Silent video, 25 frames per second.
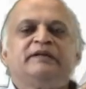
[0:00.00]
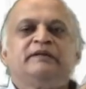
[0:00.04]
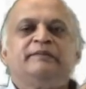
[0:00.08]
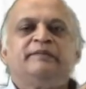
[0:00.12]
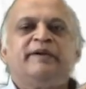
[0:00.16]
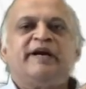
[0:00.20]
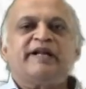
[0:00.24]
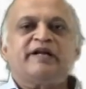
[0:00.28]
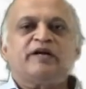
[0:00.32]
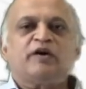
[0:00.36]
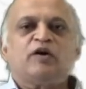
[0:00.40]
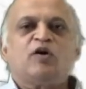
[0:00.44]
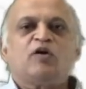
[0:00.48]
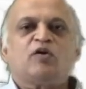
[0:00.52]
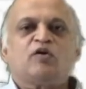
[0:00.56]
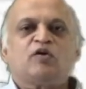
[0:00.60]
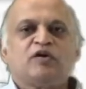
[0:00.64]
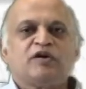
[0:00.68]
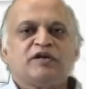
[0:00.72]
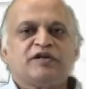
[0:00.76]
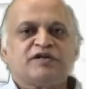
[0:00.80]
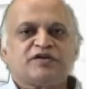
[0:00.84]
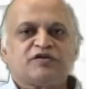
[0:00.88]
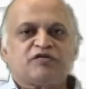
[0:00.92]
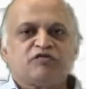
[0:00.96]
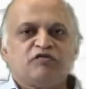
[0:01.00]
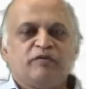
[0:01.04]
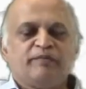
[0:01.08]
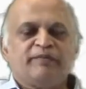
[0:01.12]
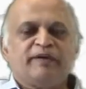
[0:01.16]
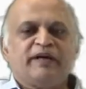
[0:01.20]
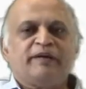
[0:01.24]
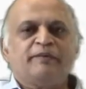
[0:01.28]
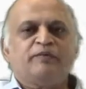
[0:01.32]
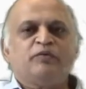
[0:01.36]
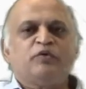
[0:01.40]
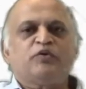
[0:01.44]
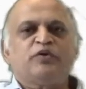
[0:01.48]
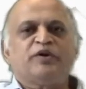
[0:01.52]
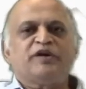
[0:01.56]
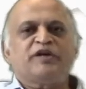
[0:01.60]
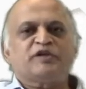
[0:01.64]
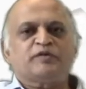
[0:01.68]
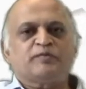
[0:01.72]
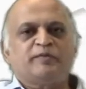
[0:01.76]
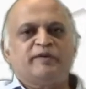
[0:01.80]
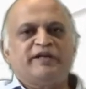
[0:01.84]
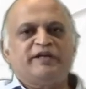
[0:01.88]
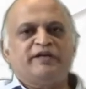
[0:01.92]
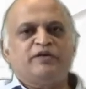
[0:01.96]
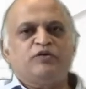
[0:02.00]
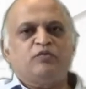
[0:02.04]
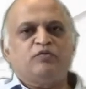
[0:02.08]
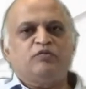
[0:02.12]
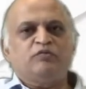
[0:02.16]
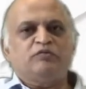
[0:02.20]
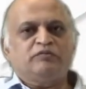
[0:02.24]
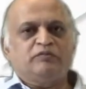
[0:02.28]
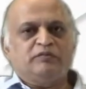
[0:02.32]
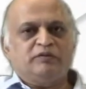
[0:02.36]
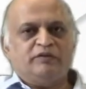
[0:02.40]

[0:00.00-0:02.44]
medical oncologist will be able to explain you